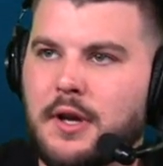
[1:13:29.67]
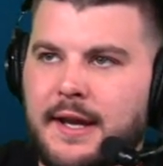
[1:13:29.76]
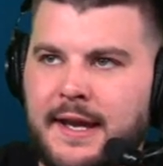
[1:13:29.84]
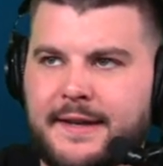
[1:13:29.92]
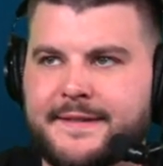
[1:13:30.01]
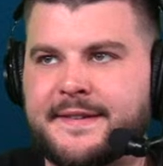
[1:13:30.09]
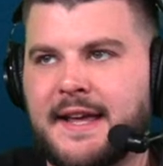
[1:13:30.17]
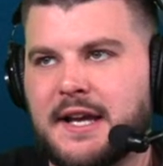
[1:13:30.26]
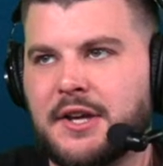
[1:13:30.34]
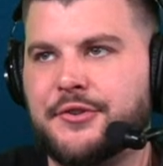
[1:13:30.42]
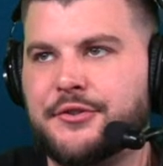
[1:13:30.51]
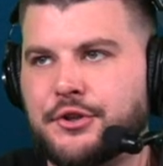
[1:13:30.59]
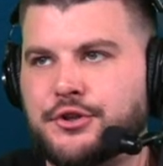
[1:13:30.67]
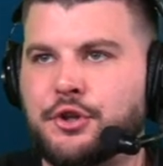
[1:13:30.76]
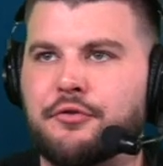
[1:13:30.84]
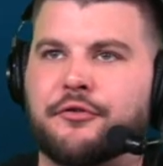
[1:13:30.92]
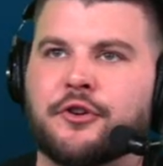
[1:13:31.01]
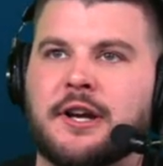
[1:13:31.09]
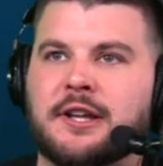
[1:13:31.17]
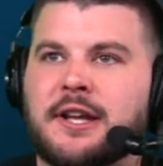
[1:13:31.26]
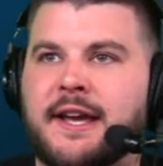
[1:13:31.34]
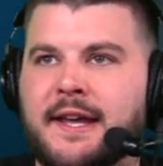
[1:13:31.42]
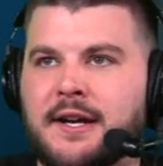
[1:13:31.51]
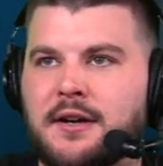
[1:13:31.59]
Eight seconds to shoot for
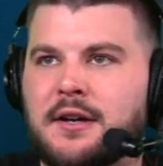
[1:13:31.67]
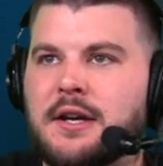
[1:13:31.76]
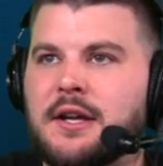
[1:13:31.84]
Atlanta.